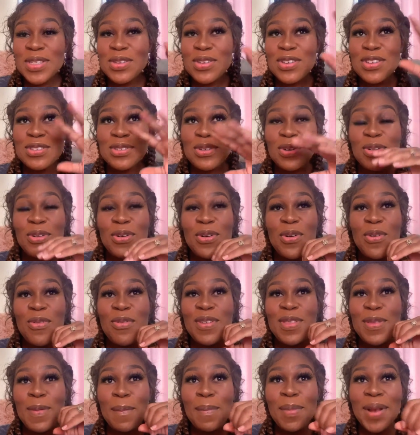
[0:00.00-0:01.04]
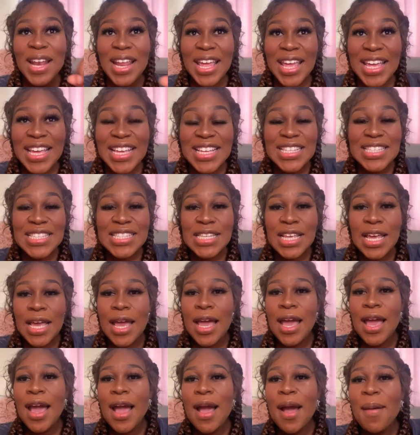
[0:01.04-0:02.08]
is all over the place.
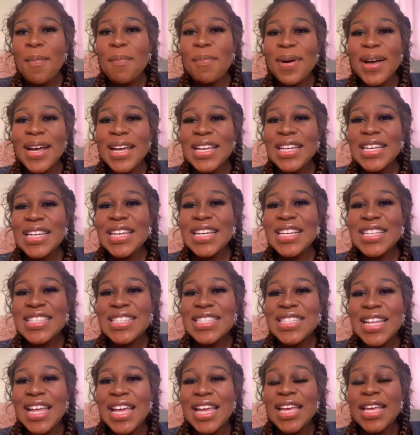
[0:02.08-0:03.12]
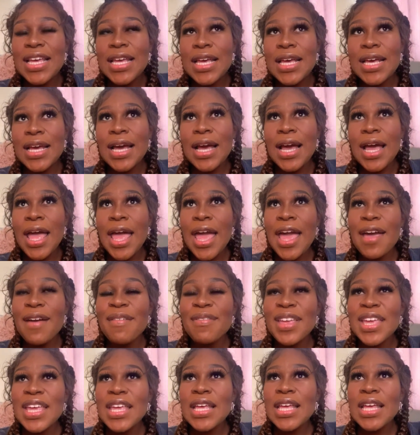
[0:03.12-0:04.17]
But it's like
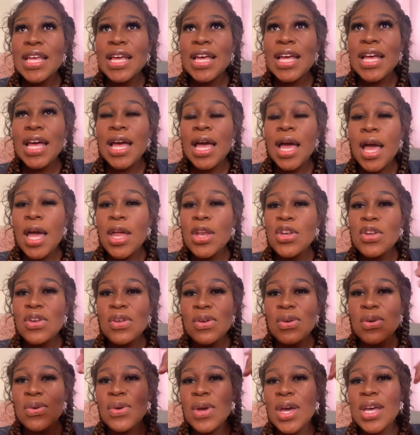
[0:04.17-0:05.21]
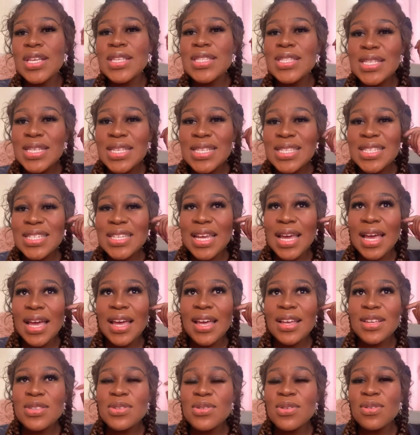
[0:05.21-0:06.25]
having a new a
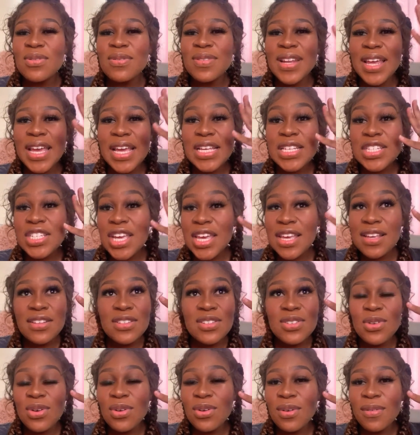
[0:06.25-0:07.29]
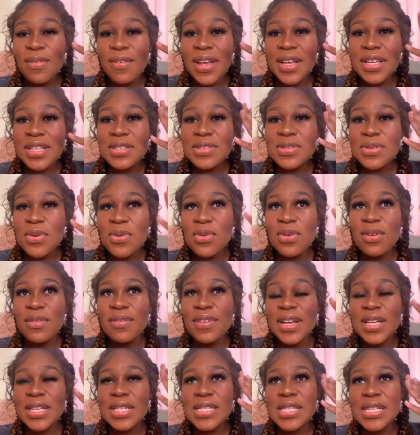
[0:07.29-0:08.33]
sister sort of like changed all of us. All of
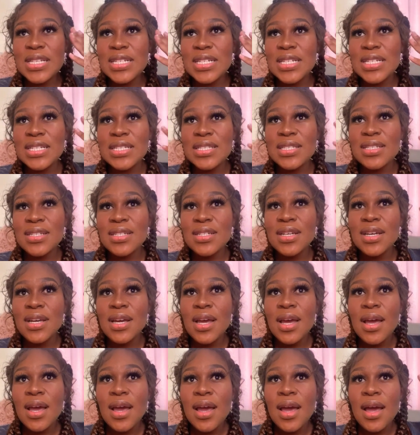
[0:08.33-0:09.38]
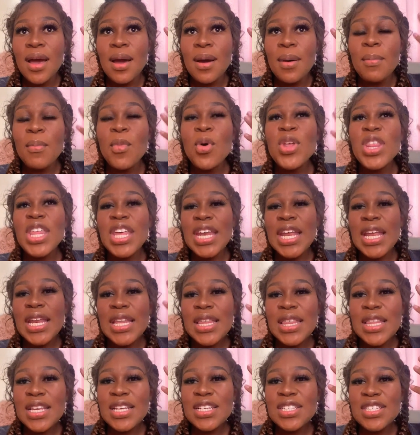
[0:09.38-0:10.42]
us are just, more than
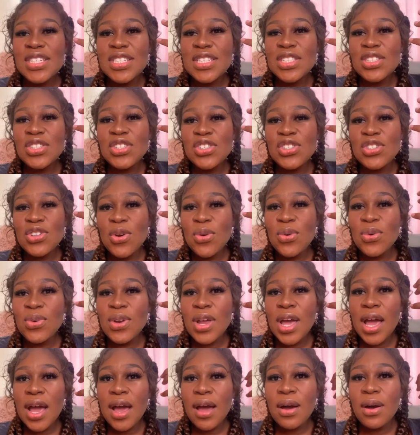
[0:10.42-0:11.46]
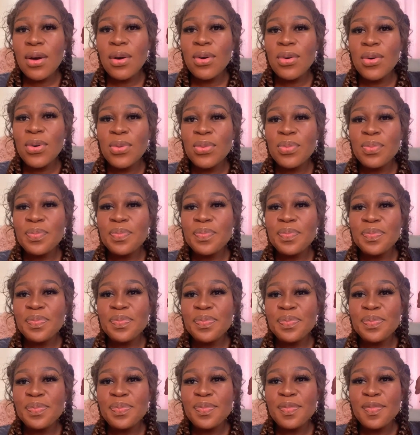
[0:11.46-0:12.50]
anything, she's shown how
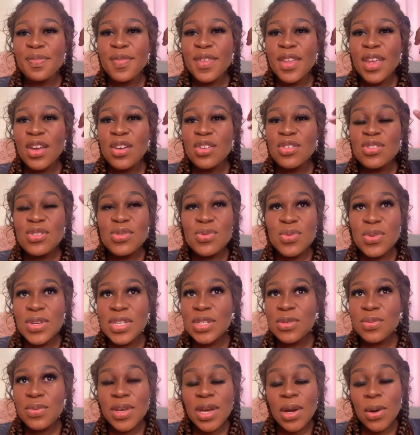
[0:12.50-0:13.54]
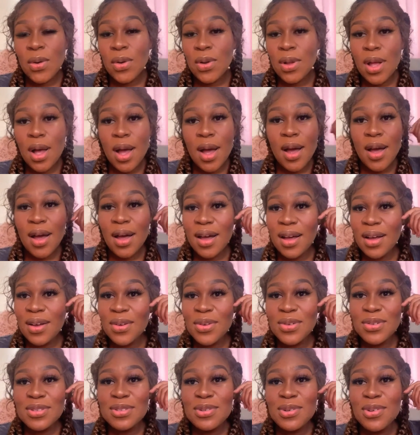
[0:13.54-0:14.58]
sweet we all are,
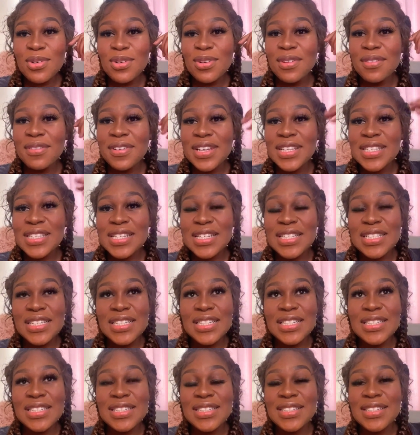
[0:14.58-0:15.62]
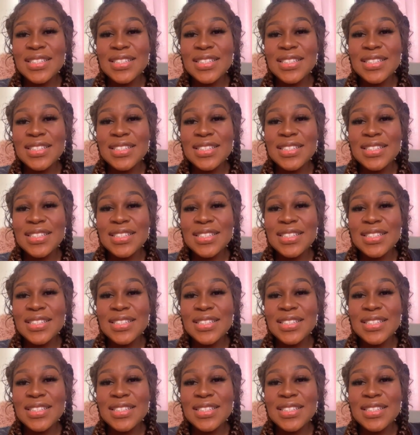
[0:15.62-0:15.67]
because all of us are just,